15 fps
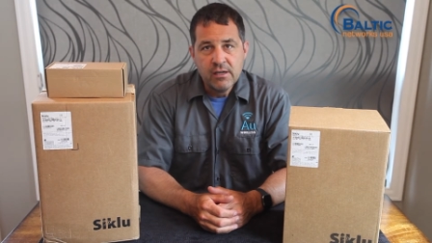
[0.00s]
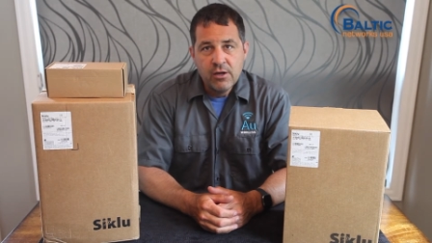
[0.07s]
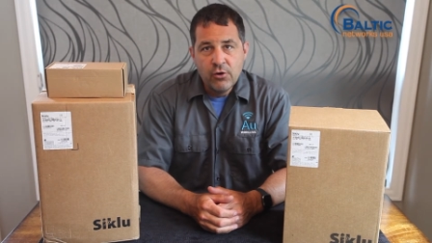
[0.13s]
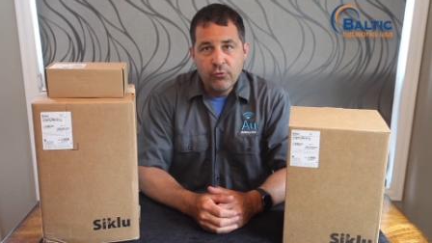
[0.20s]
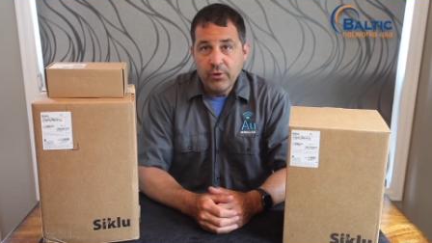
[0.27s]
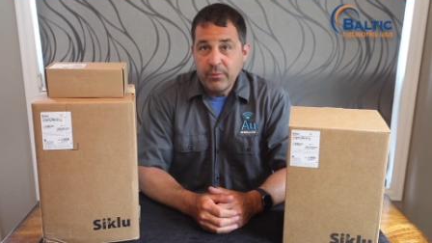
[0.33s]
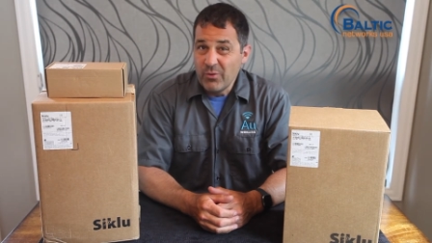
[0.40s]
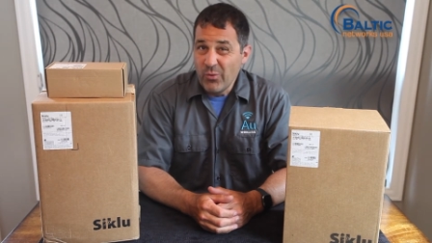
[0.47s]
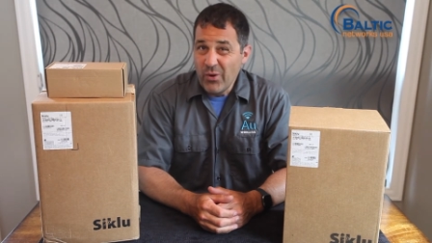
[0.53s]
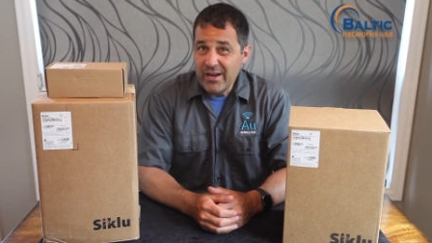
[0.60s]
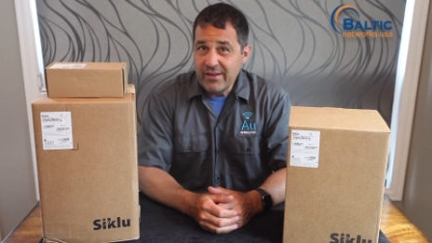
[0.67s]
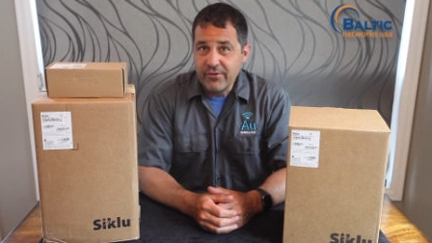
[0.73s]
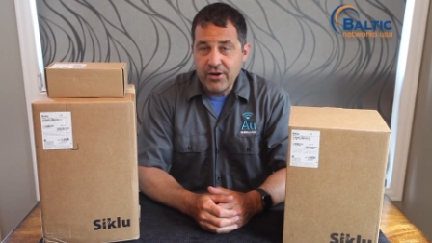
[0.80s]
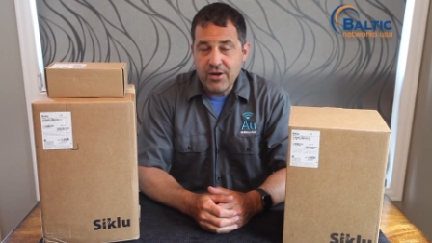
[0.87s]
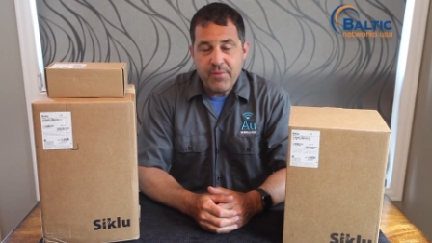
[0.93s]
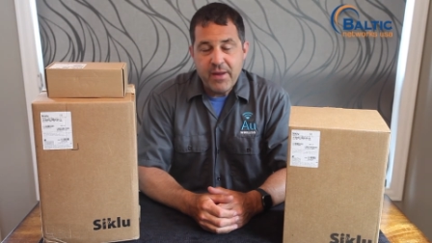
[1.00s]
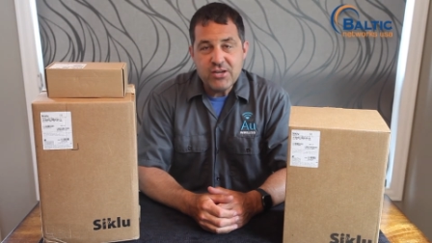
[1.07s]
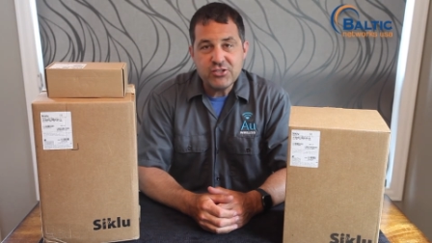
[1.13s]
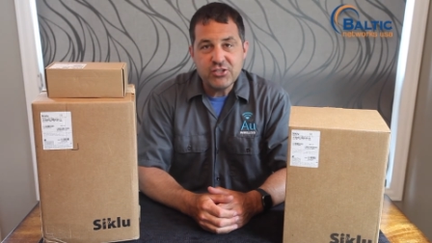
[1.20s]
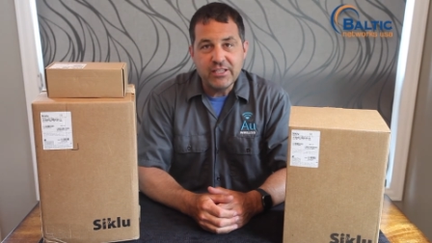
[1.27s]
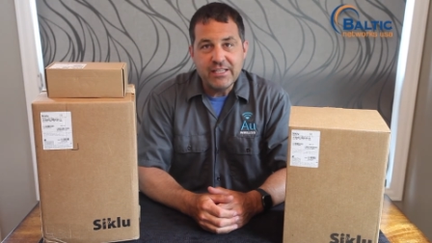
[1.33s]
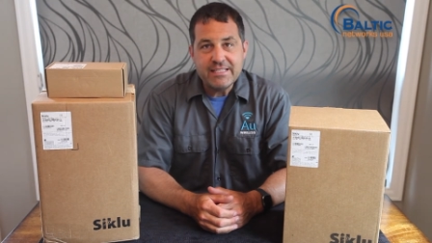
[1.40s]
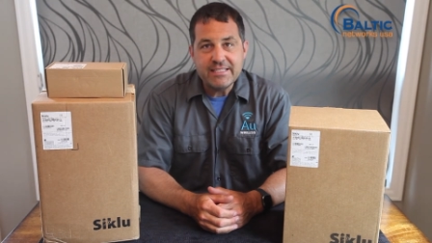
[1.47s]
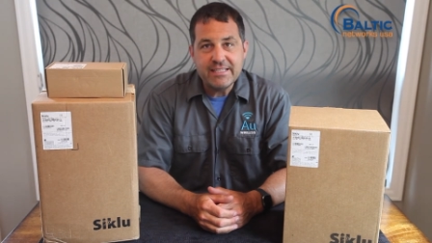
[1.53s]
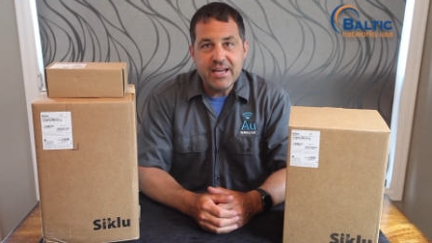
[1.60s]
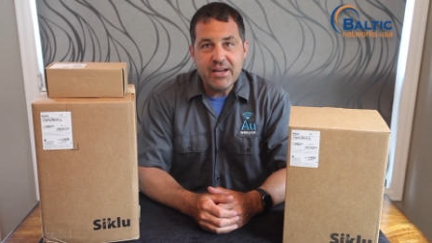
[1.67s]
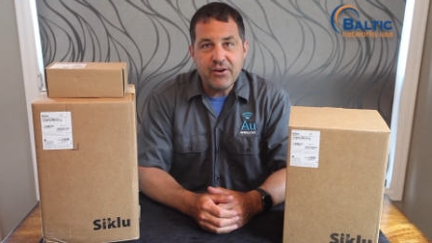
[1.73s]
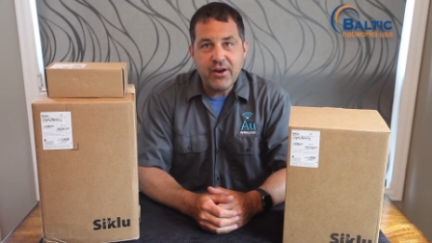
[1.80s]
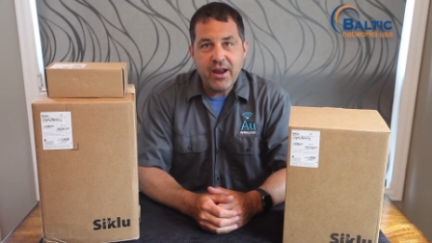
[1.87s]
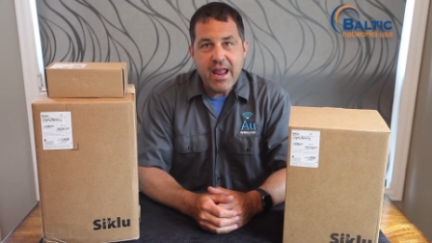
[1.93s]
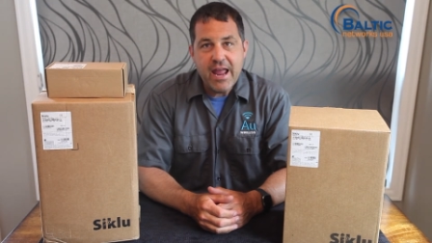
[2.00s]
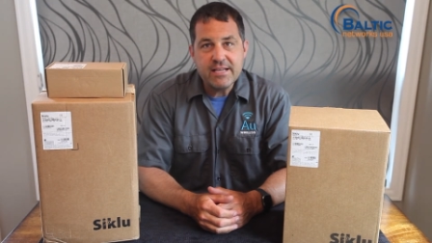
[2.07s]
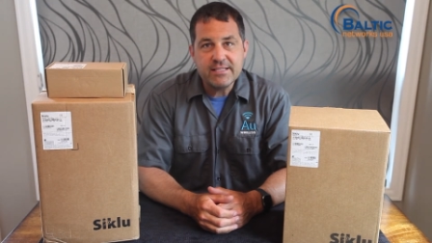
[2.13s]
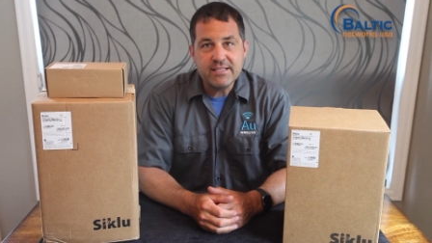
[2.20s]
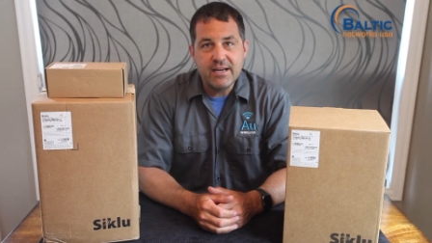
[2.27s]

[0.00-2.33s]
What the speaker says: We've been waiting very patiently to get our hands